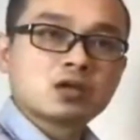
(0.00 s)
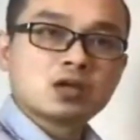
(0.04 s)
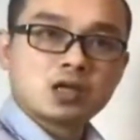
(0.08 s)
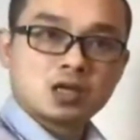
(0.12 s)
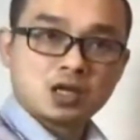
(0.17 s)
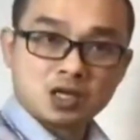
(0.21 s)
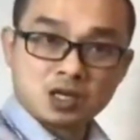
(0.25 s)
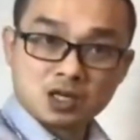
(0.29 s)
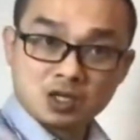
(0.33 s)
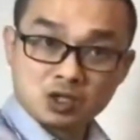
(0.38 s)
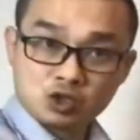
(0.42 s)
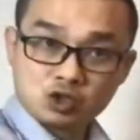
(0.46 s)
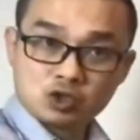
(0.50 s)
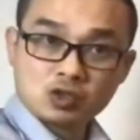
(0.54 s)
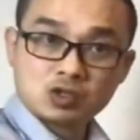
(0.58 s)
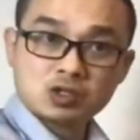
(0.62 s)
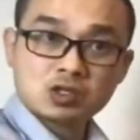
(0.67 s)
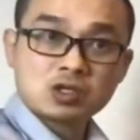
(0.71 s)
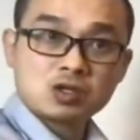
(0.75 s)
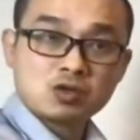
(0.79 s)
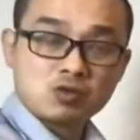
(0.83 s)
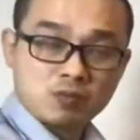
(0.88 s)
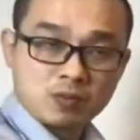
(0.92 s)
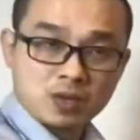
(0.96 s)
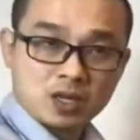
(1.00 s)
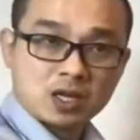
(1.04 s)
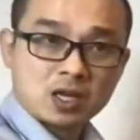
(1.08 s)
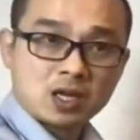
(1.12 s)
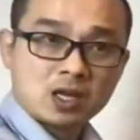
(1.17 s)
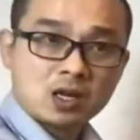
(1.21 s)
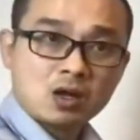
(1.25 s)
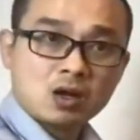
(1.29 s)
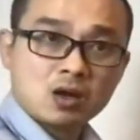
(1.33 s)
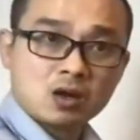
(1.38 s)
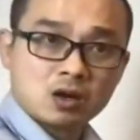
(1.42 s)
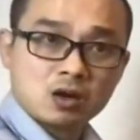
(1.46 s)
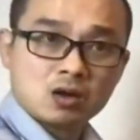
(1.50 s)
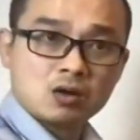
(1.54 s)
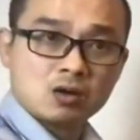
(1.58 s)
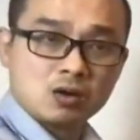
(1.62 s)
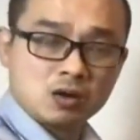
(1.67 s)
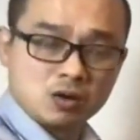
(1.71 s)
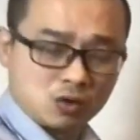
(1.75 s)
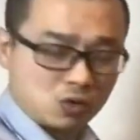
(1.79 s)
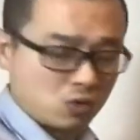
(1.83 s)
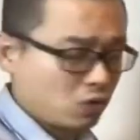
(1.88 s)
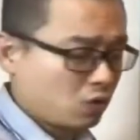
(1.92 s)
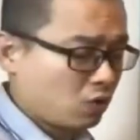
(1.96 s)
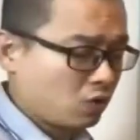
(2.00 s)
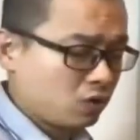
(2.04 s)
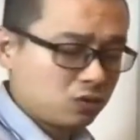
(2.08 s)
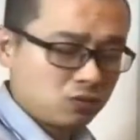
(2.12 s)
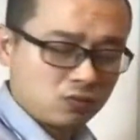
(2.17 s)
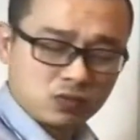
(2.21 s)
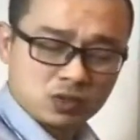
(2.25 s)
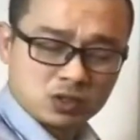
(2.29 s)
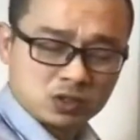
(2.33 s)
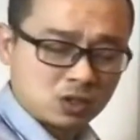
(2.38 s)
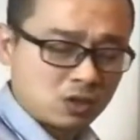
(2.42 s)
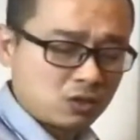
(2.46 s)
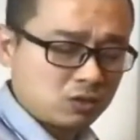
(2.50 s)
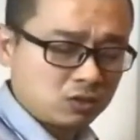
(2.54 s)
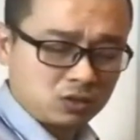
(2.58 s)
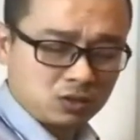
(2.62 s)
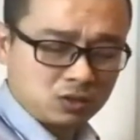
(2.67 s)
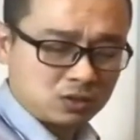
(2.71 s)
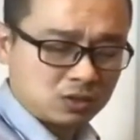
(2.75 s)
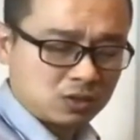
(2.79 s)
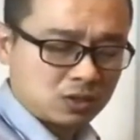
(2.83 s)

initially you may get a good result,